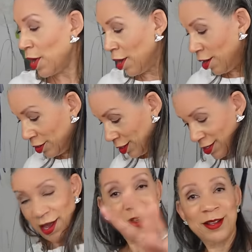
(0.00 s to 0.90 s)

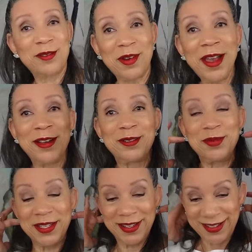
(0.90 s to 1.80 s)
purses all around
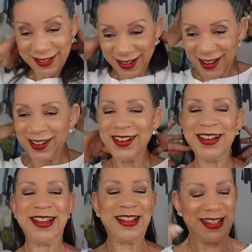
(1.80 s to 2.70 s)
me, you know.
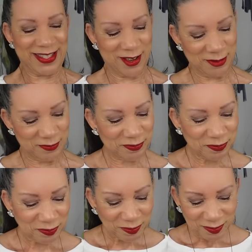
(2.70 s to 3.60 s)
So
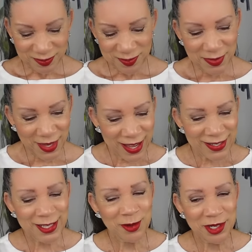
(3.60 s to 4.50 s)
I
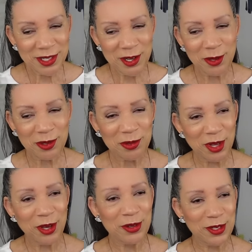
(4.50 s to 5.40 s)
just wanted to go through
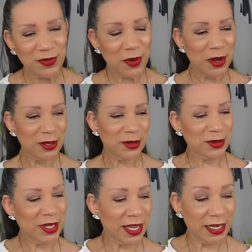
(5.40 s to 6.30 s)
those for
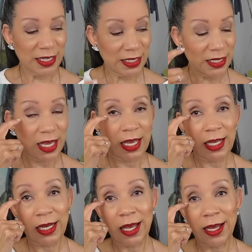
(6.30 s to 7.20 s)
you ladies
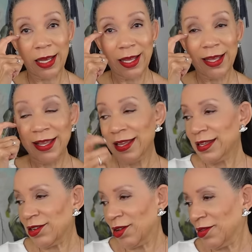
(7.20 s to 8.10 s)
and uh,
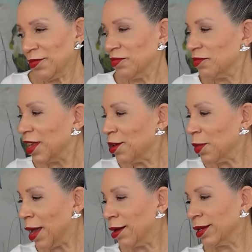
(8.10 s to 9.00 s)
you know think
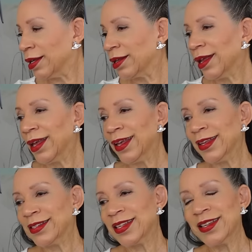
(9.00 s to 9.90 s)
about it
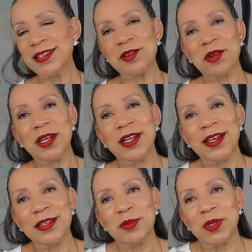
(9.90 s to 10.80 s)
he's he's a great
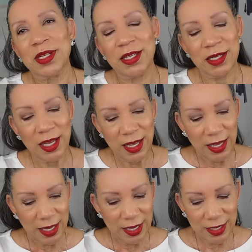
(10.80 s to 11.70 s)
husband and
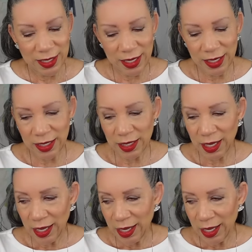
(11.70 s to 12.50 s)
and he